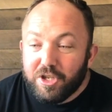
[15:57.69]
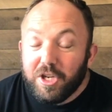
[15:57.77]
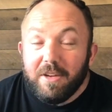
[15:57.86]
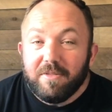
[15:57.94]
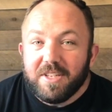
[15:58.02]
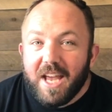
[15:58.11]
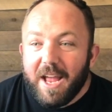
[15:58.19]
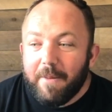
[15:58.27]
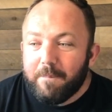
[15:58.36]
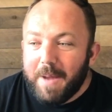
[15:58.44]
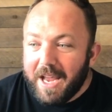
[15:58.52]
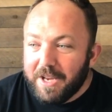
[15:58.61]
Chiefs
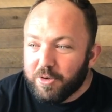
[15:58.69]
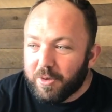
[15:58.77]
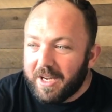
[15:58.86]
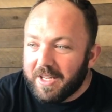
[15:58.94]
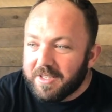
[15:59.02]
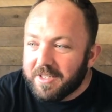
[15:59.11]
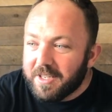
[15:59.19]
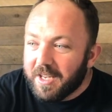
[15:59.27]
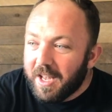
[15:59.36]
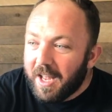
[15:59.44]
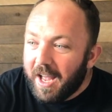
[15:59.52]
and Patriots.